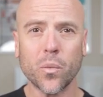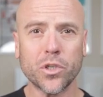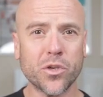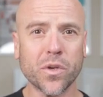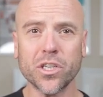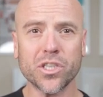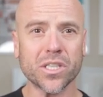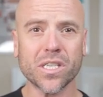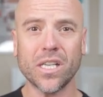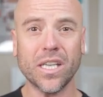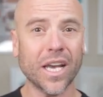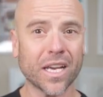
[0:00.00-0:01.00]
which you can just
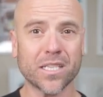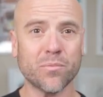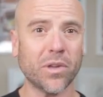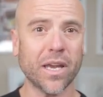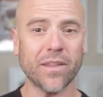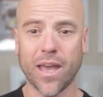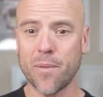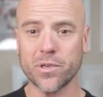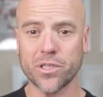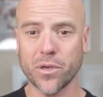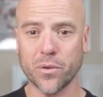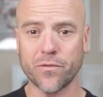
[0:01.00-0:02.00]
click to play the
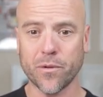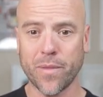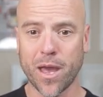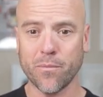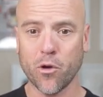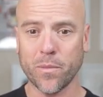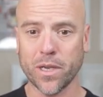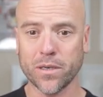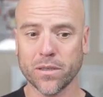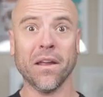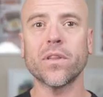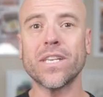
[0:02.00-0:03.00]
episode from that moment.
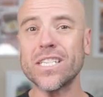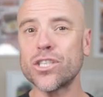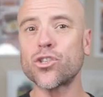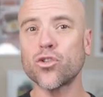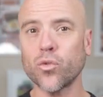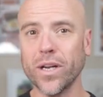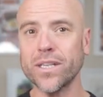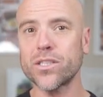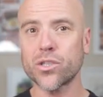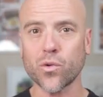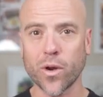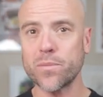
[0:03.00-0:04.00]
This
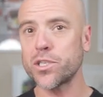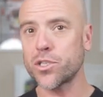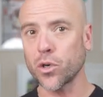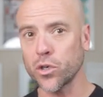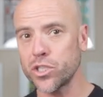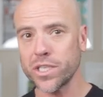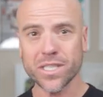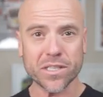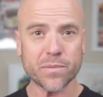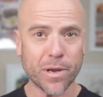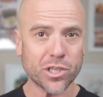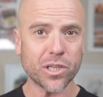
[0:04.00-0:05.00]
transcript search is
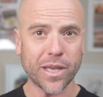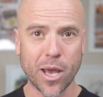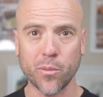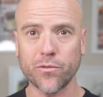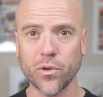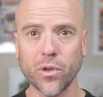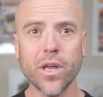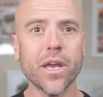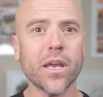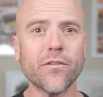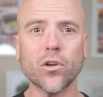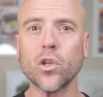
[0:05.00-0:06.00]
especially helpful
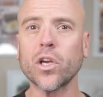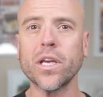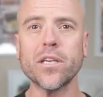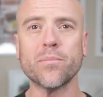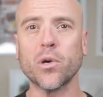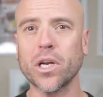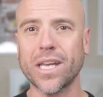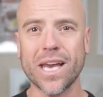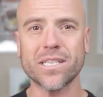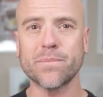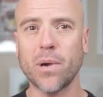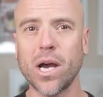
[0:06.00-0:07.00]
if you're looking to book
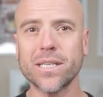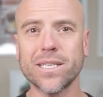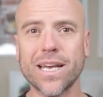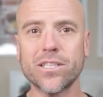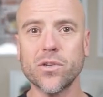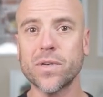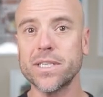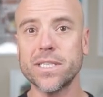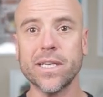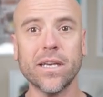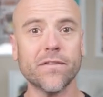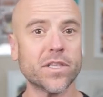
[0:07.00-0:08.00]
guest spots, as you can
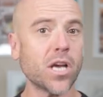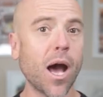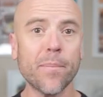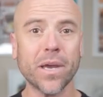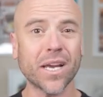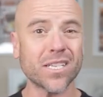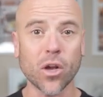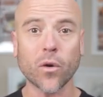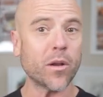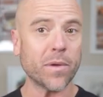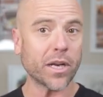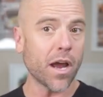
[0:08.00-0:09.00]
see if a topic has
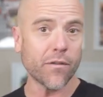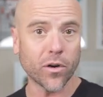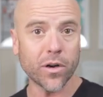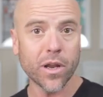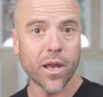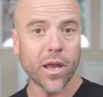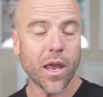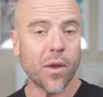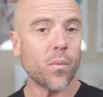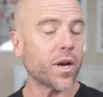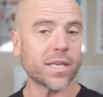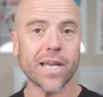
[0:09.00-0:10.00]
already been covered and
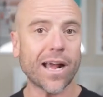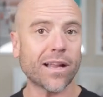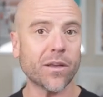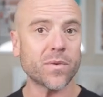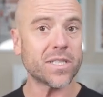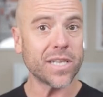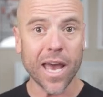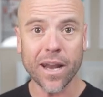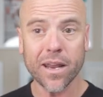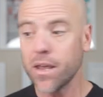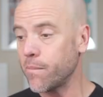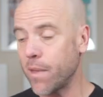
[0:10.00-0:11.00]
what exactly was said.
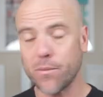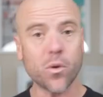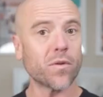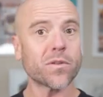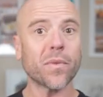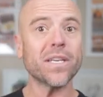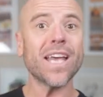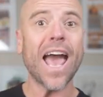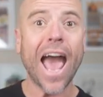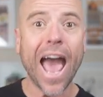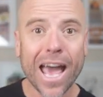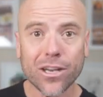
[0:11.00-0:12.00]
Maybe you have something to
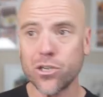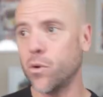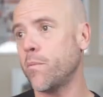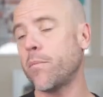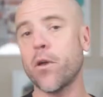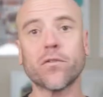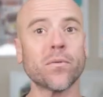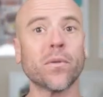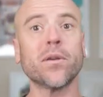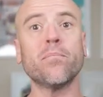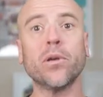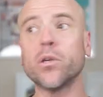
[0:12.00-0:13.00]
add to it. Maybe you have something
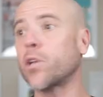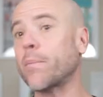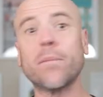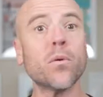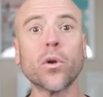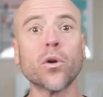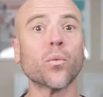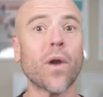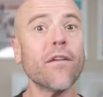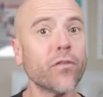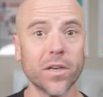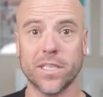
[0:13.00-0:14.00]
to build on. Maybe you want to
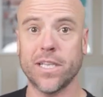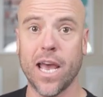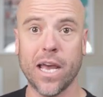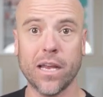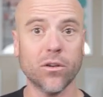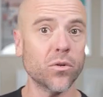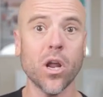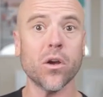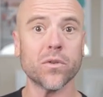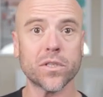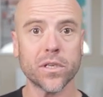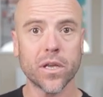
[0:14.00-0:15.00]
reference that. Who
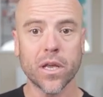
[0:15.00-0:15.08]
knows?